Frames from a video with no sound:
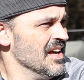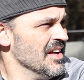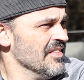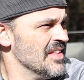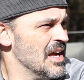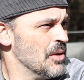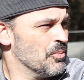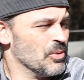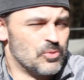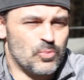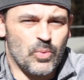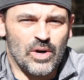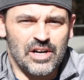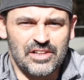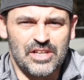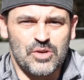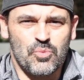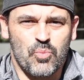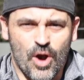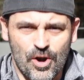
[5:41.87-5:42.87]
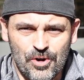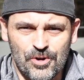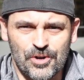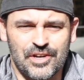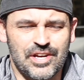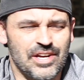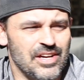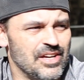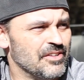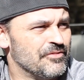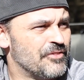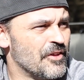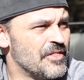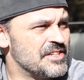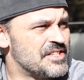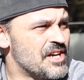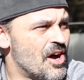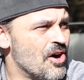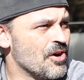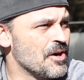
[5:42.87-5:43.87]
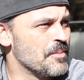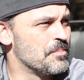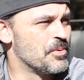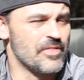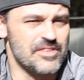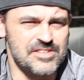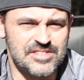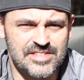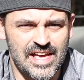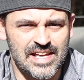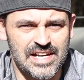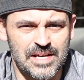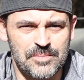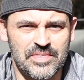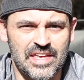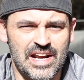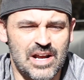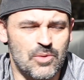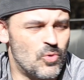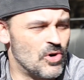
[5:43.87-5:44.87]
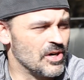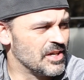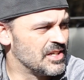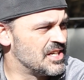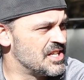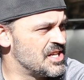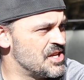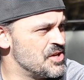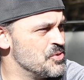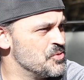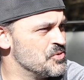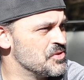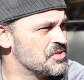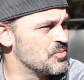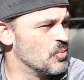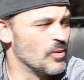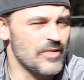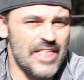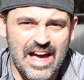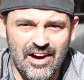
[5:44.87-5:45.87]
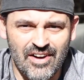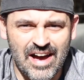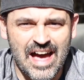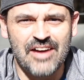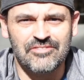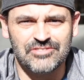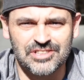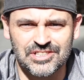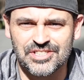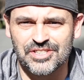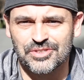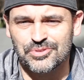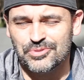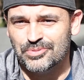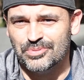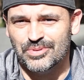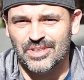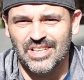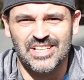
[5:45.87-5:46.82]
that would really work for the tarp or the setup that I wanted to use without having to,